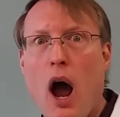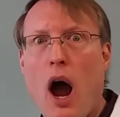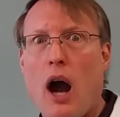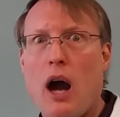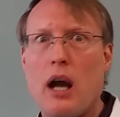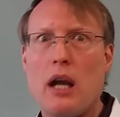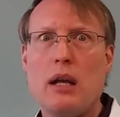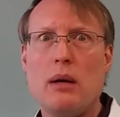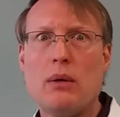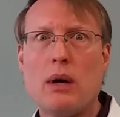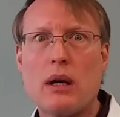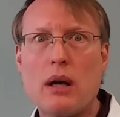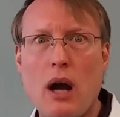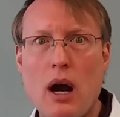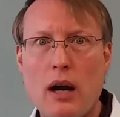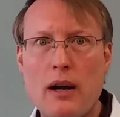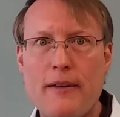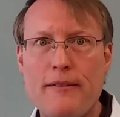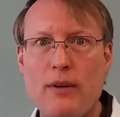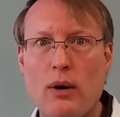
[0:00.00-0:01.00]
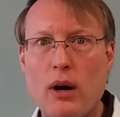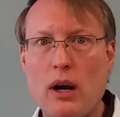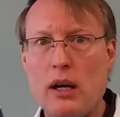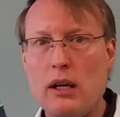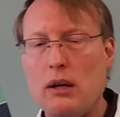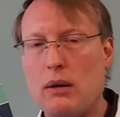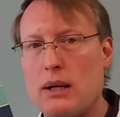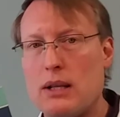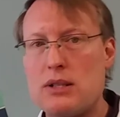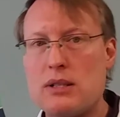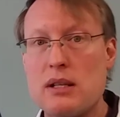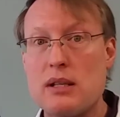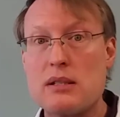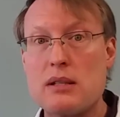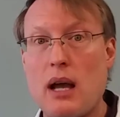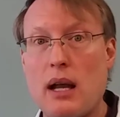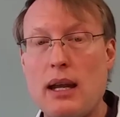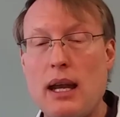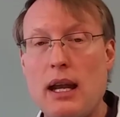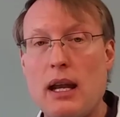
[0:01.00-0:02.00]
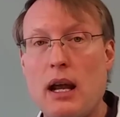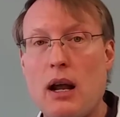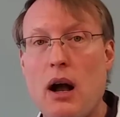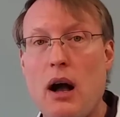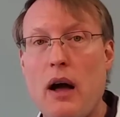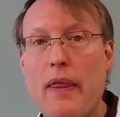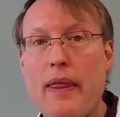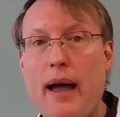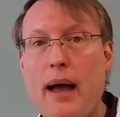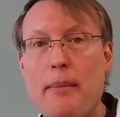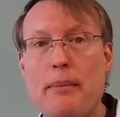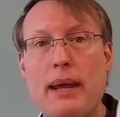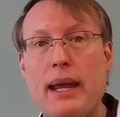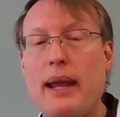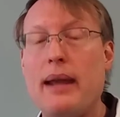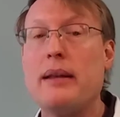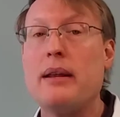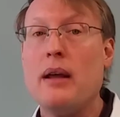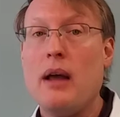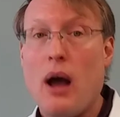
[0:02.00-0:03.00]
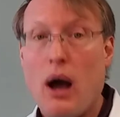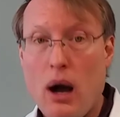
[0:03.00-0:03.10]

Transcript: Are you a carnivore and you insist on eating all that meat?